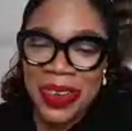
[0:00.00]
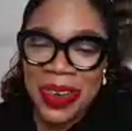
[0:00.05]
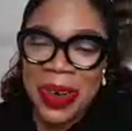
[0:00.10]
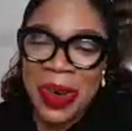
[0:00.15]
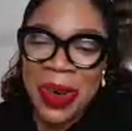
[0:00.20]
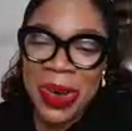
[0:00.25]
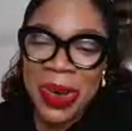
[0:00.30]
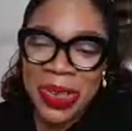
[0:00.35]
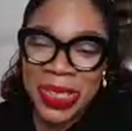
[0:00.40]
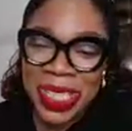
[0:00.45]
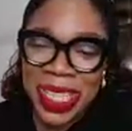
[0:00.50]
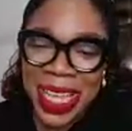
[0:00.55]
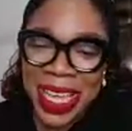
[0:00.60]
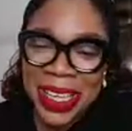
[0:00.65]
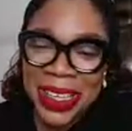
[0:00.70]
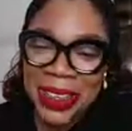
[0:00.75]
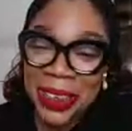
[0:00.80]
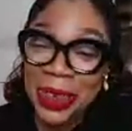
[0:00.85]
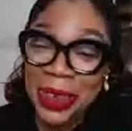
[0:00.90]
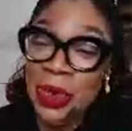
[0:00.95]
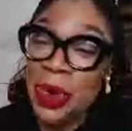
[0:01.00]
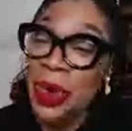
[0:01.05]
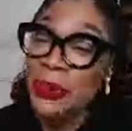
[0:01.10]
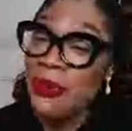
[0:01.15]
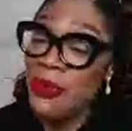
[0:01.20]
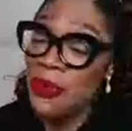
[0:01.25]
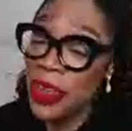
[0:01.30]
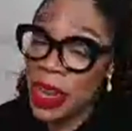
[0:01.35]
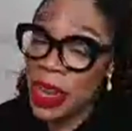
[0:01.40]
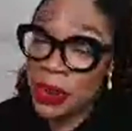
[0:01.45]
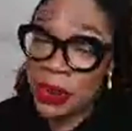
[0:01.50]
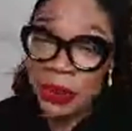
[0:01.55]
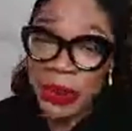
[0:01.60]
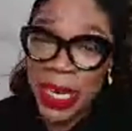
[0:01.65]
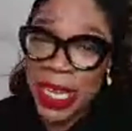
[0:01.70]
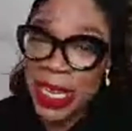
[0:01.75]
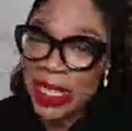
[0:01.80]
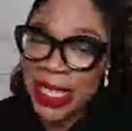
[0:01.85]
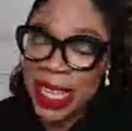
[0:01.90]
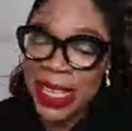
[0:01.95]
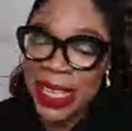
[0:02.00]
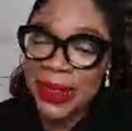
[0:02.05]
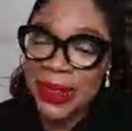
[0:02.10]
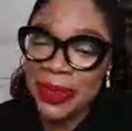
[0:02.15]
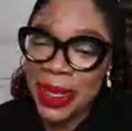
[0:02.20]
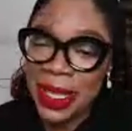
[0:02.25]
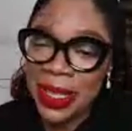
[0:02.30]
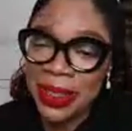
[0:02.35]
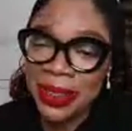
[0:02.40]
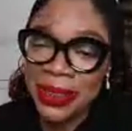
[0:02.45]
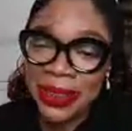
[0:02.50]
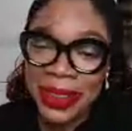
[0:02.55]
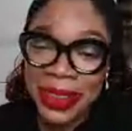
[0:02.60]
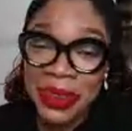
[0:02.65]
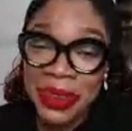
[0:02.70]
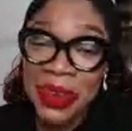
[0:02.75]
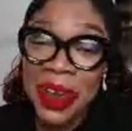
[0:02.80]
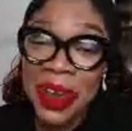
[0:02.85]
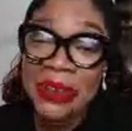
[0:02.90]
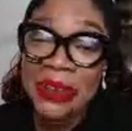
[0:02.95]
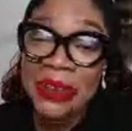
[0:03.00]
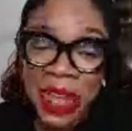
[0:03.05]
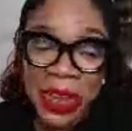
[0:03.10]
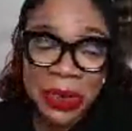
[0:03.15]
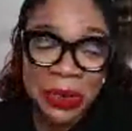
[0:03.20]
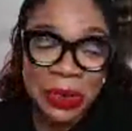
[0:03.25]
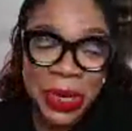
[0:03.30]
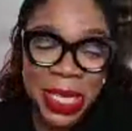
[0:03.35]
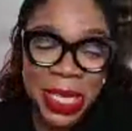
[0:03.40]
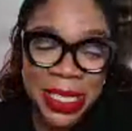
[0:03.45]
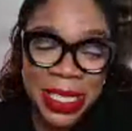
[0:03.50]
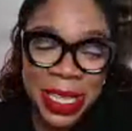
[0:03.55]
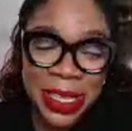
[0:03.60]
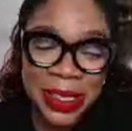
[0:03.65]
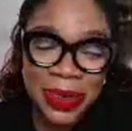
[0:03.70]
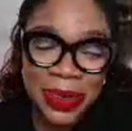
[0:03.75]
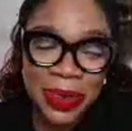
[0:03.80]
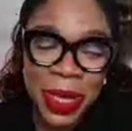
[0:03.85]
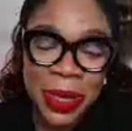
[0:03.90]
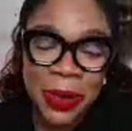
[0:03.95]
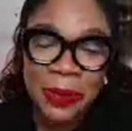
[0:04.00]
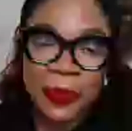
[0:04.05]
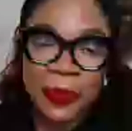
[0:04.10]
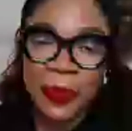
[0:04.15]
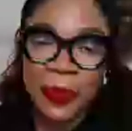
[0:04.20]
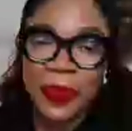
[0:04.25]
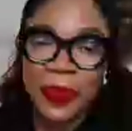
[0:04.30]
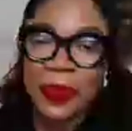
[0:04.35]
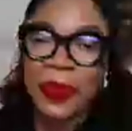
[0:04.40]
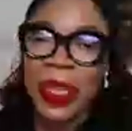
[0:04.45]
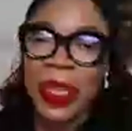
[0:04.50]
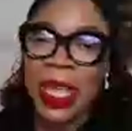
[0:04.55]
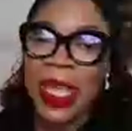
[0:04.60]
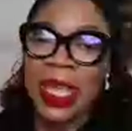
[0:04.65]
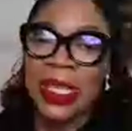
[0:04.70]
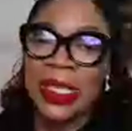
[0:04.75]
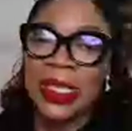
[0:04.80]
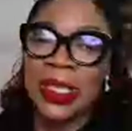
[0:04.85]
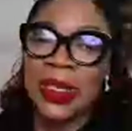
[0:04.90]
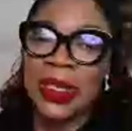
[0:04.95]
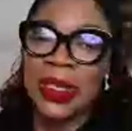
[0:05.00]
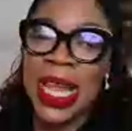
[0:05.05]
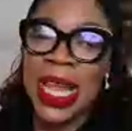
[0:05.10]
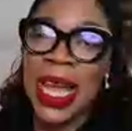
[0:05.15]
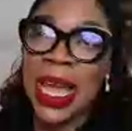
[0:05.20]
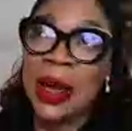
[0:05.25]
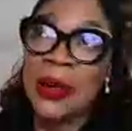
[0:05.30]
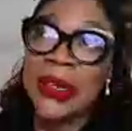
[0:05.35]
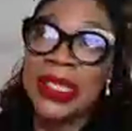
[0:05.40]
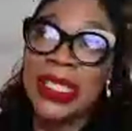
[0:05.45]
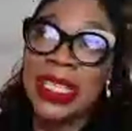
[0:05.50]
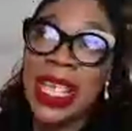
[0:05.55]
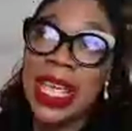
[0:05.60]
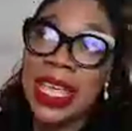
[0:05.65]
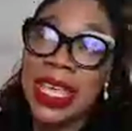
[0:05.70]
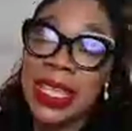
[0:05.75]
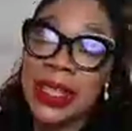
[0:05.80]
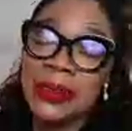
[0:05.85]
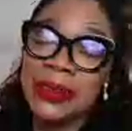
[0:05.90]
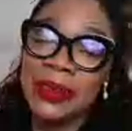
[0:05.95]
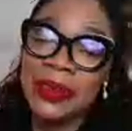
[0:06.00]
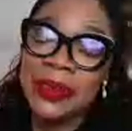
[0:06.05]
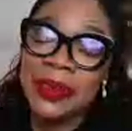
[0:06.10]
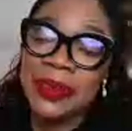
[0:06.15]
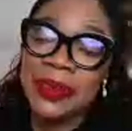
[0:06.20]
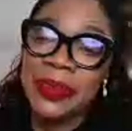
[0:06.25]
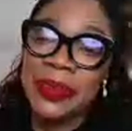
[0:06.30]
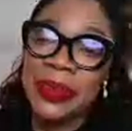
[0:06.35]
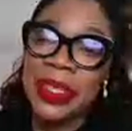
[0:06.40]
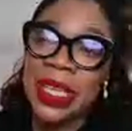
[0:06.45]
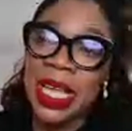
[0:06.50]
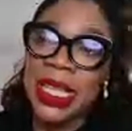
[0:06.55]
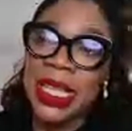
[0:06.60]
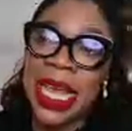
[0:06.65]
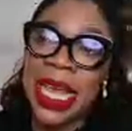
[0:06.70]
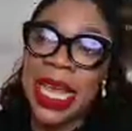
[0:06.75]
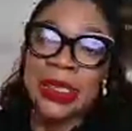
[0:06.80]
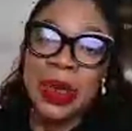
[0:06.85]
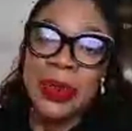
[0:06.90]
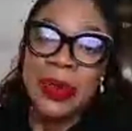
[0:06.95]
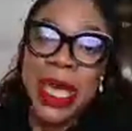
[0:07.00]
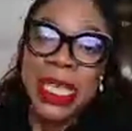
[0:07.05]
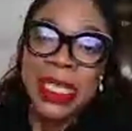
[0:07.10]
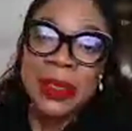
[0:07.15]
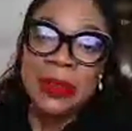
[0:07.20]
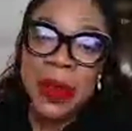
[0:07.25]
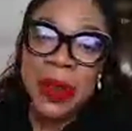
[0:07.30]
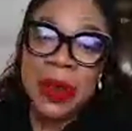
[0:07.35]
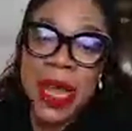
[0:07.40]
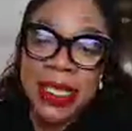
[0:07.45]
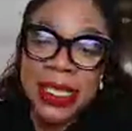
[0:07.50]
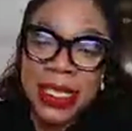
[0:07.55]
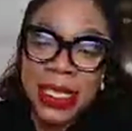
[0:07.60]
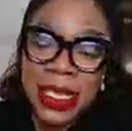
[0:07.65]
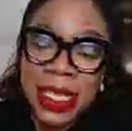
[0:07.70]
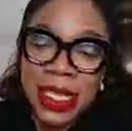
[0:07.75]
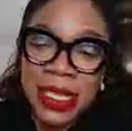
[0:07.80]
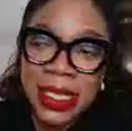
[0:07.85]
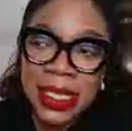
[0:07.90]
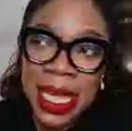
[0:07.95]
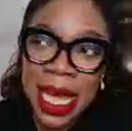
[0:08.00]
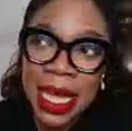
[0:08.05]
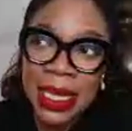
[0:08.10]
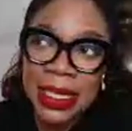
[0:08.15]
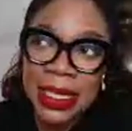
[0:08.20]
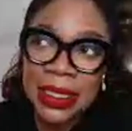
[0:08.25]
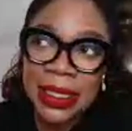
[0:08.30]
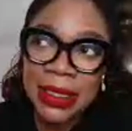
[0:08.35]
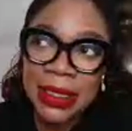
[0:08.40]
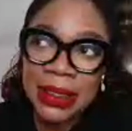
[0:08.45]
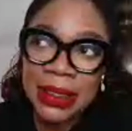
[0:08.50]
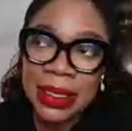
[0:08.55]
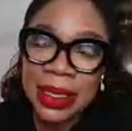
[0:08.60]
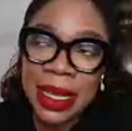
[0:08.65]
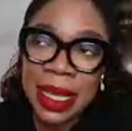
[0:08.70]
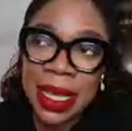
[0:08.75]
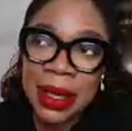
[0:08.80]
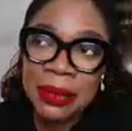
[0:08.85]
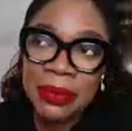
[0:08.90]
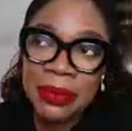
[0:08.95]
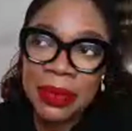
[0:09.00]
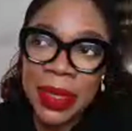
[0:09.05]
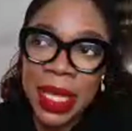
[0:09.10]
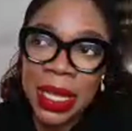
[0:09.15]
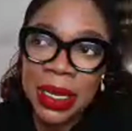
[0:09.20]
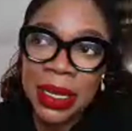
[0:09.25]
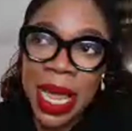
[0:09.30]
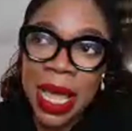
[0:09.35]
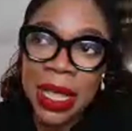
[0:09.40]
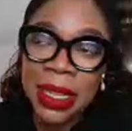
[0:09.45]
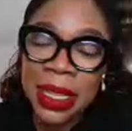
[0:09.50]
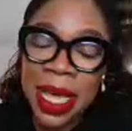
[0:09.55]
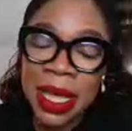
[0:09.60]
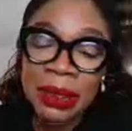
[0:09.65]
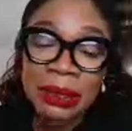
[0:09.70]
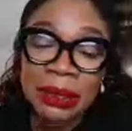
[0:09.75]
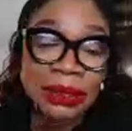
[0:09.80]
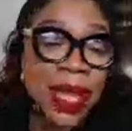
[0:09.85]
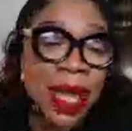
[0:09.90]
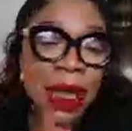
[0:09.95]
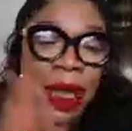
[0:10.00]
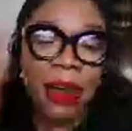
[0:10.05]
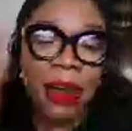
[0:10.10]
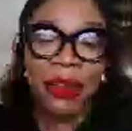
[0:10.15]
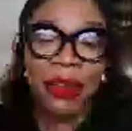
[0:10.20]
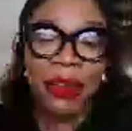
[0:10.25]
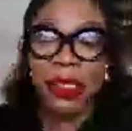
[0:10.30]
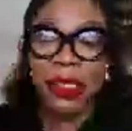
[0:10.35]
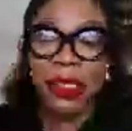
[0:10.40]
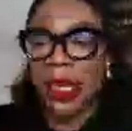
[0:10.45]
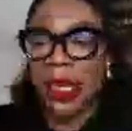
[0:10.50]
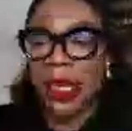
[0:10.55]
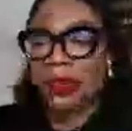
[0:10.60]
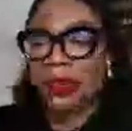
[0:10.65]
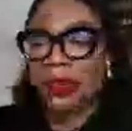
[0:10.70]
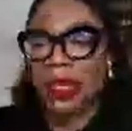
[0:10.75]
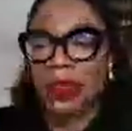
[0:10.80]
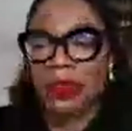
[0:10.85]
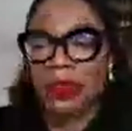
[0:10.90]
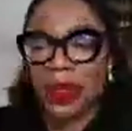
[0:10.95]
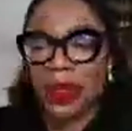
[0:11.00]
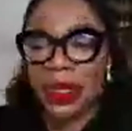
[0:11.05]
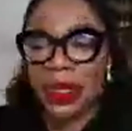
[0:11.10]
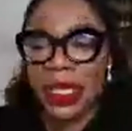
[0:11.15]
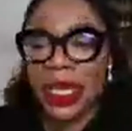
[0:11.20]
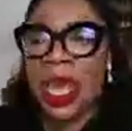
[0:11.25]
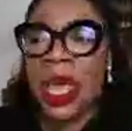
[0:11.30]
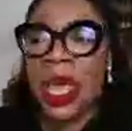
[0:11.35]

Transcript: Oh, thank you. You are very blessed as well. You are very blessed as well. So, like I was saying, there are some experiences that I've lost my train of thought.